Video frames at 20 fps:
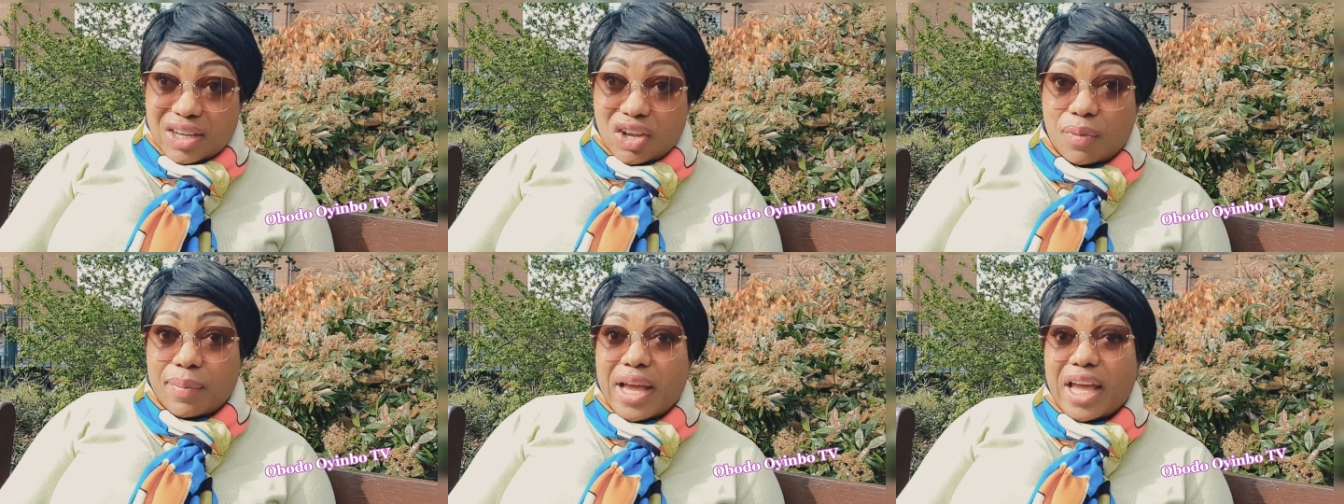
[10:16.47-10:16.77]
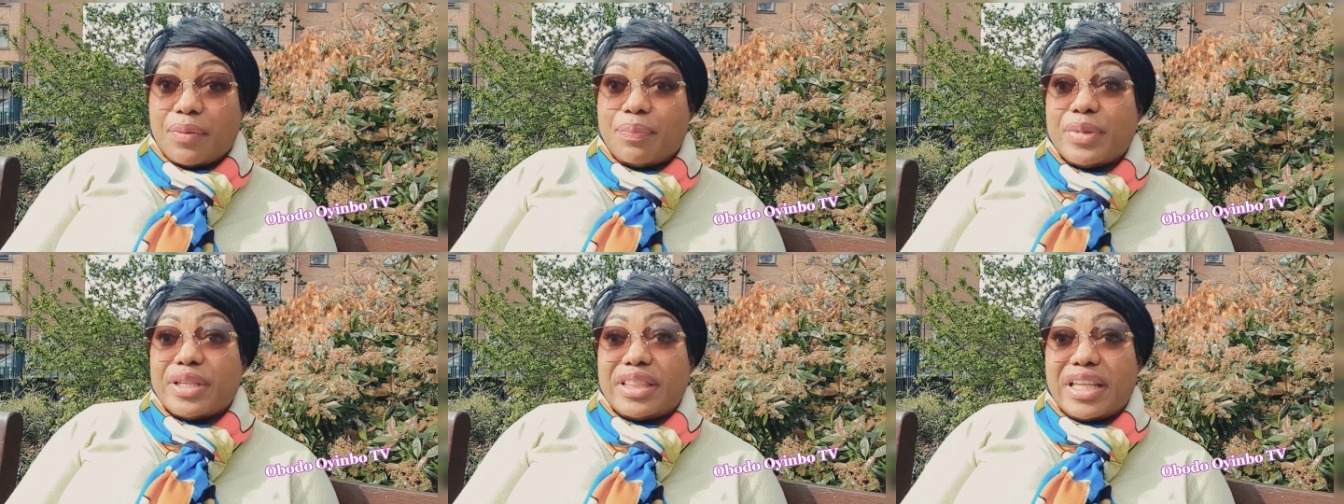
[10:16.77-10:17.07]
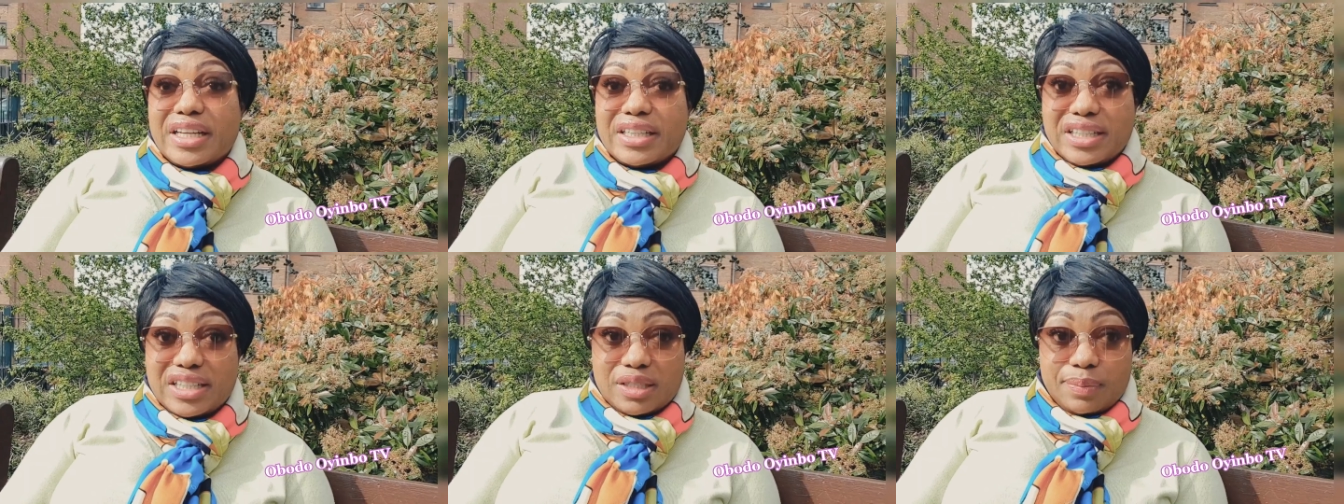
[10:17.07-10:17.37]
come and help me
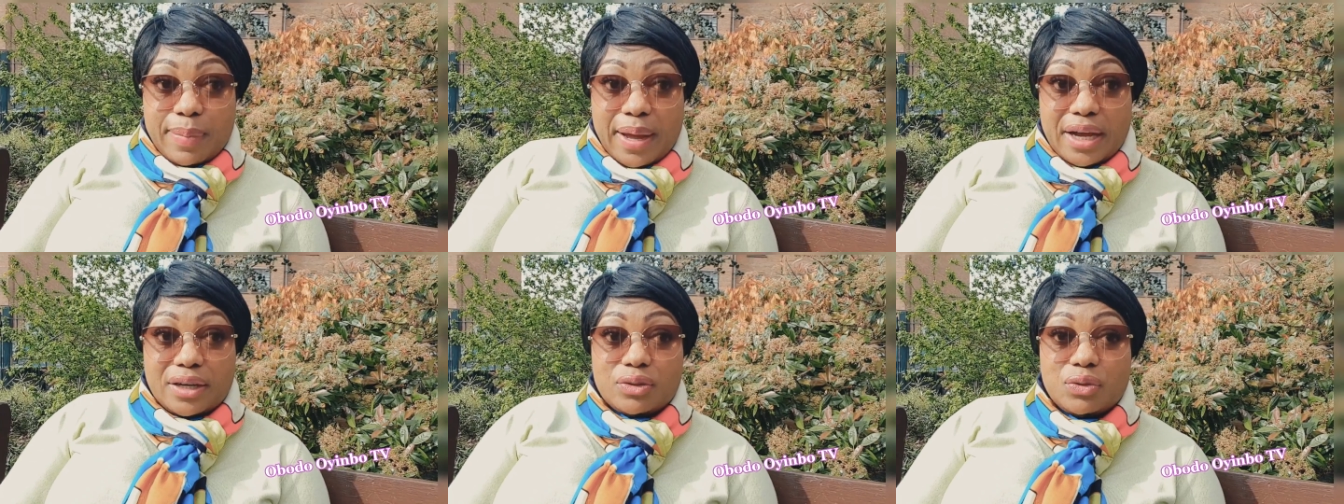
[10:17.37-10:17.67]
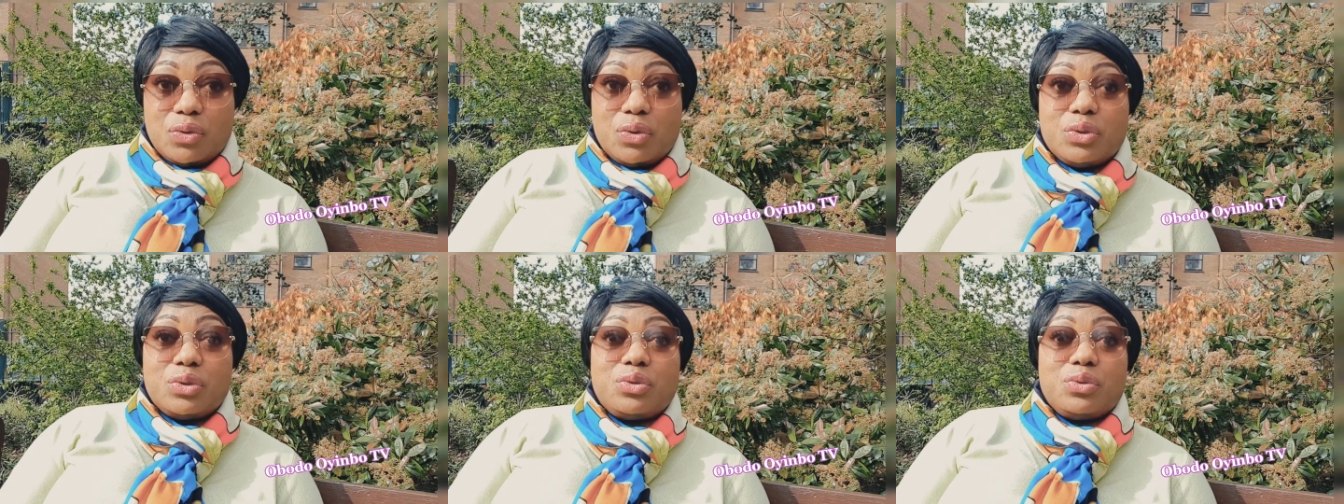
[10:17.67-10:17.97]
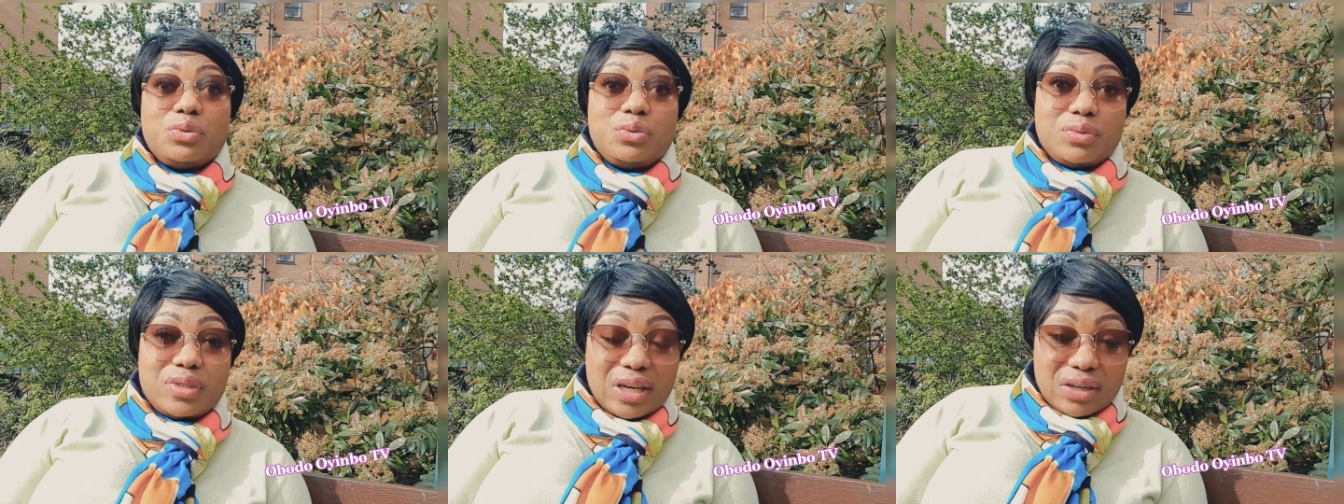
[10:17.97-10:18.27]
take this bag to go
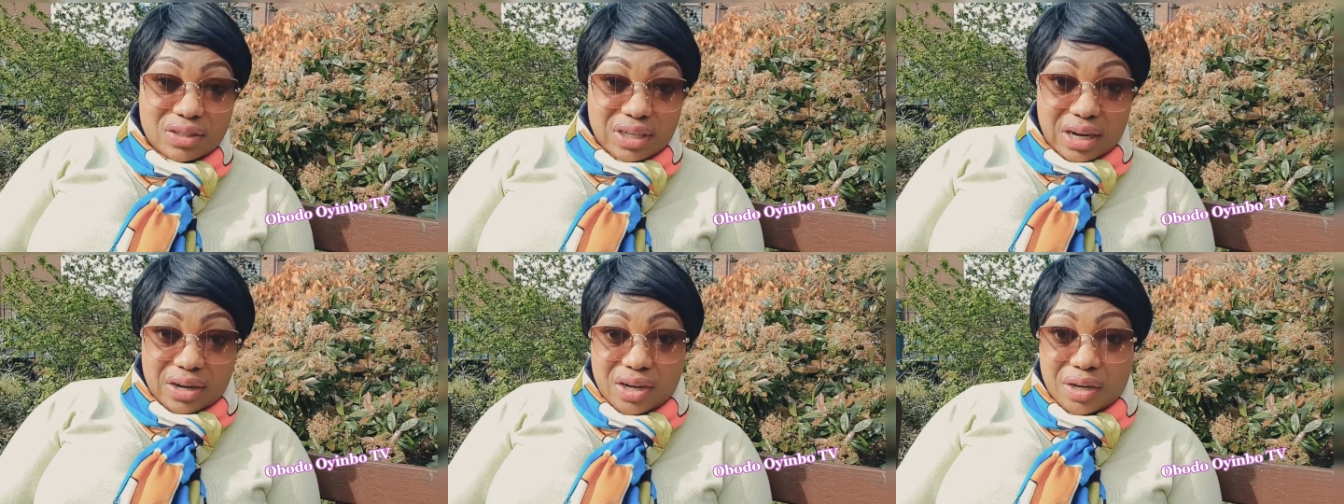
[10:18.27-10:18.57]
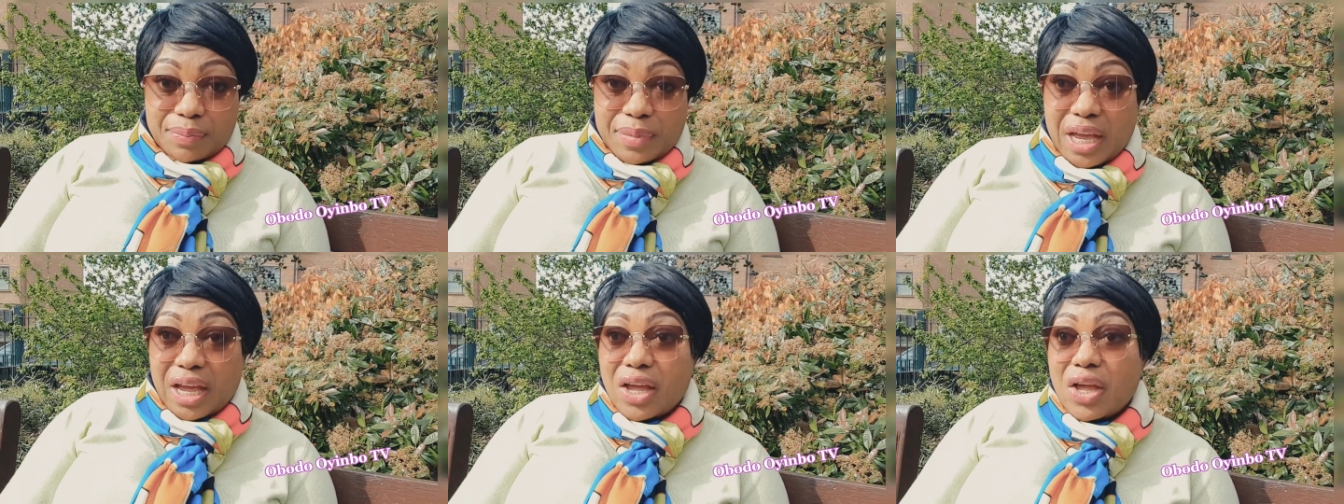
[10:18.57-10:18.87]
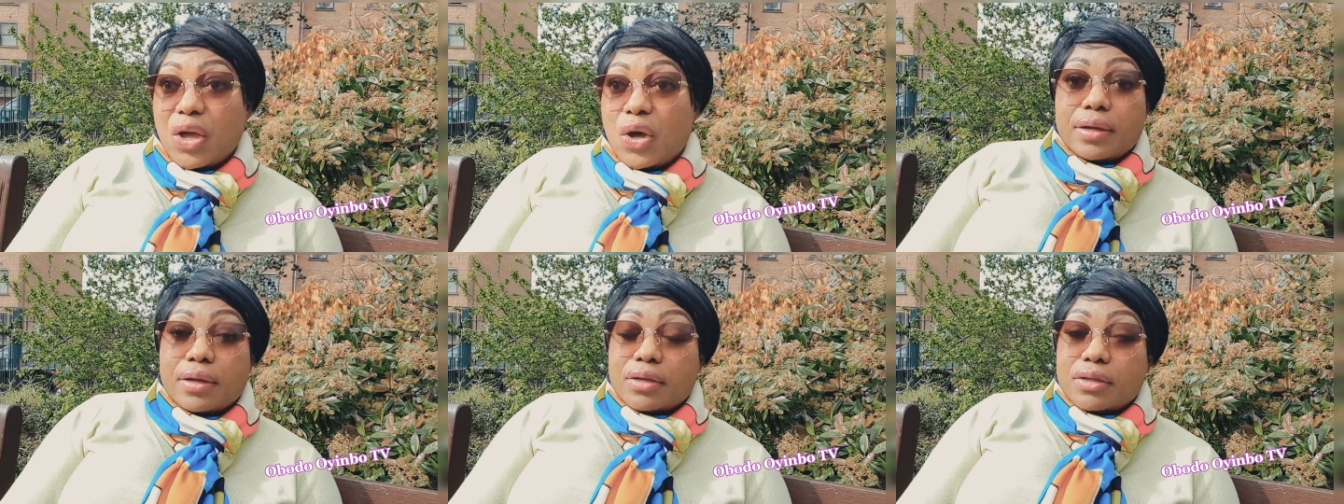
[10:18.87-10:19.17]
to Saudi Arabia,
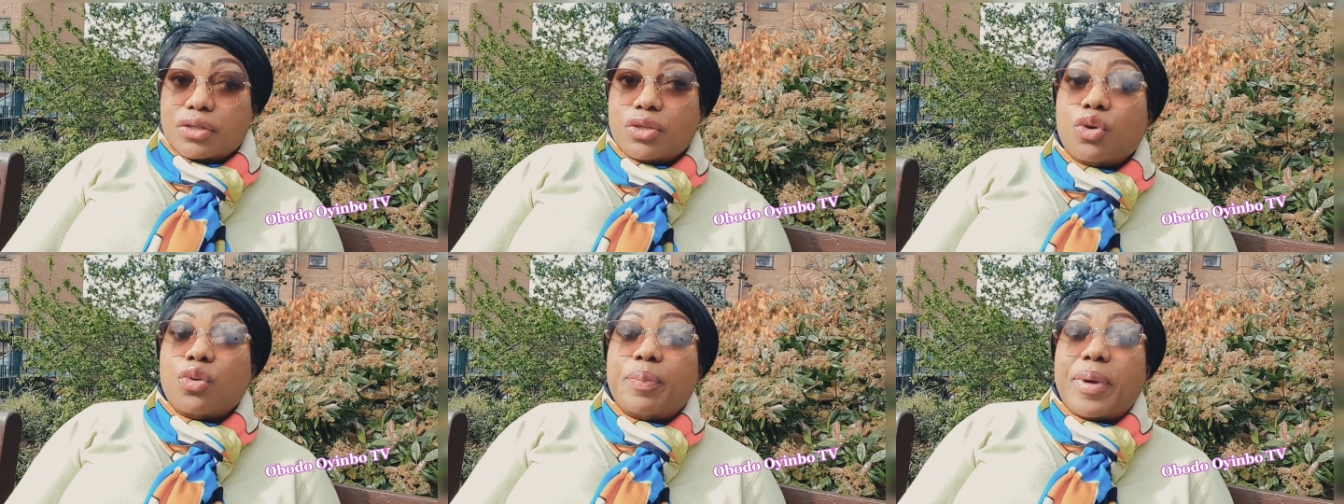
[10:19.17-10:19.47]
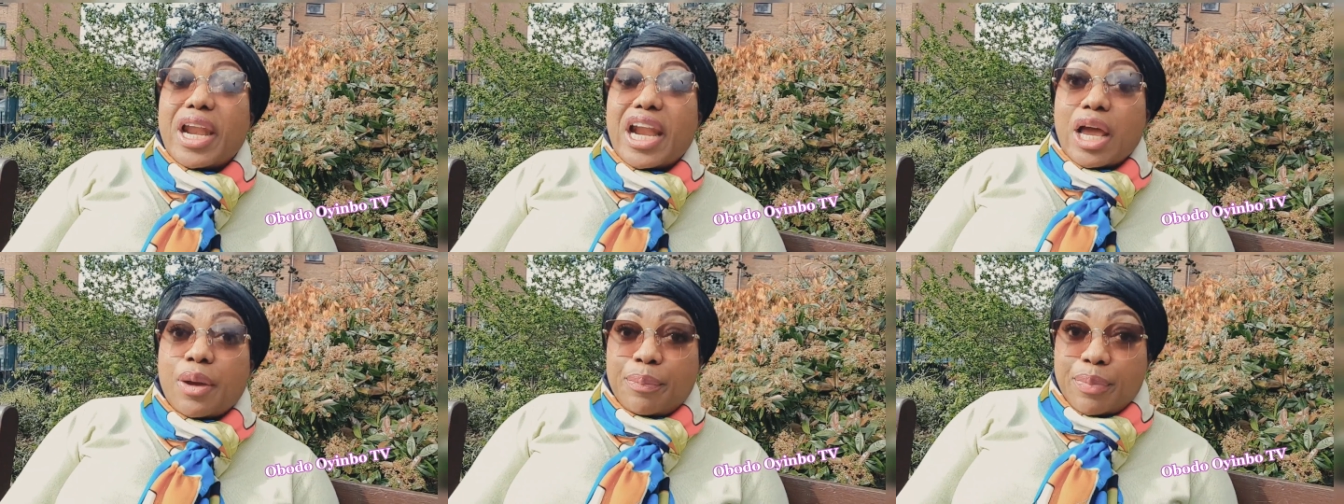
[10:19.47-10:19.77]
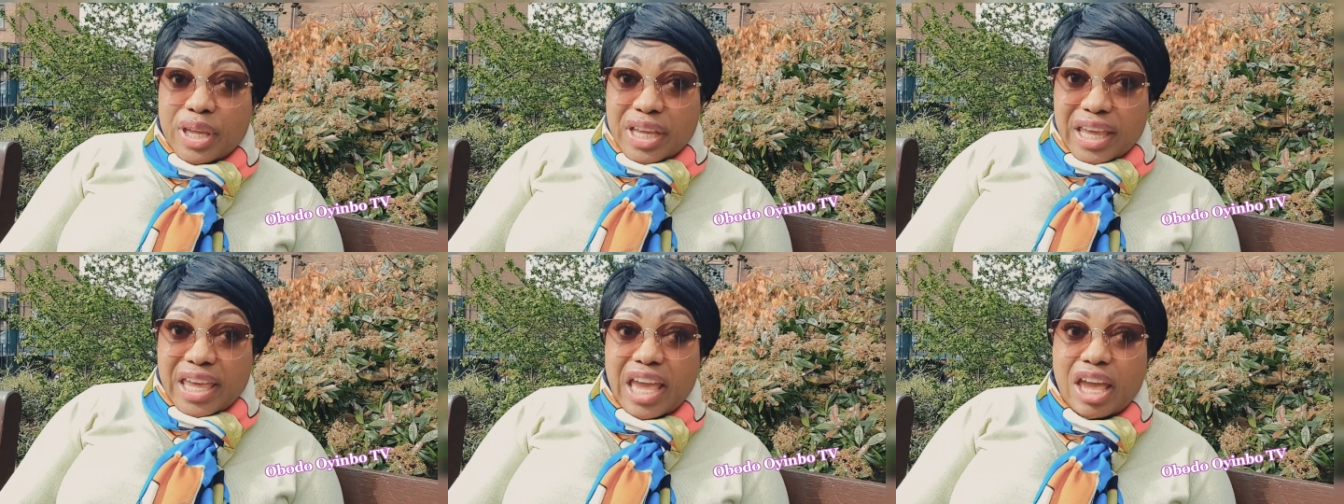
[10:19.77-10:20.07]
you better
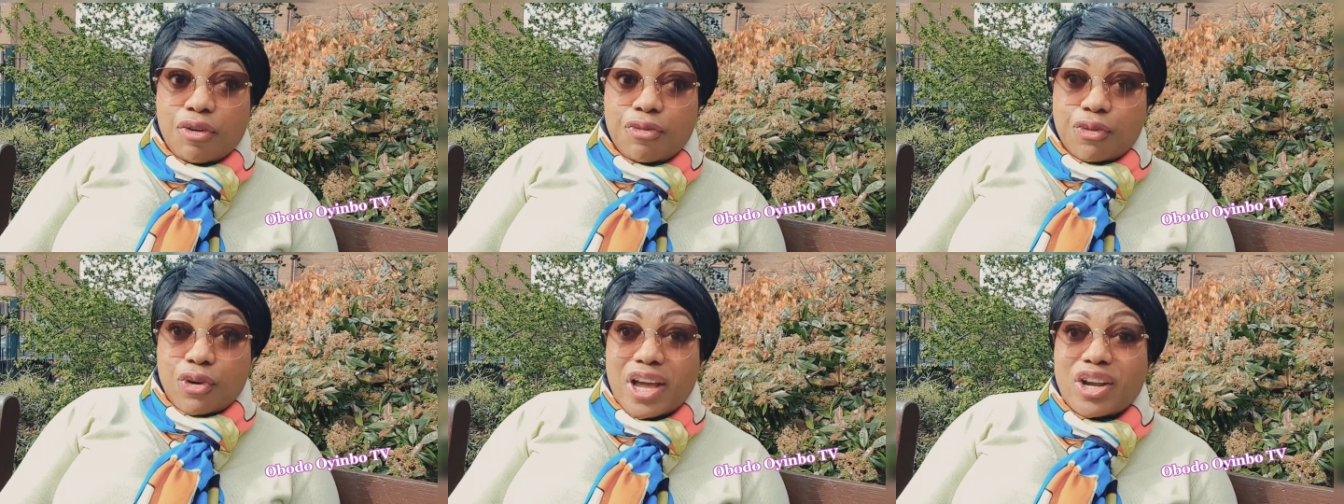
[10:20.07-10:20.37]
be careful.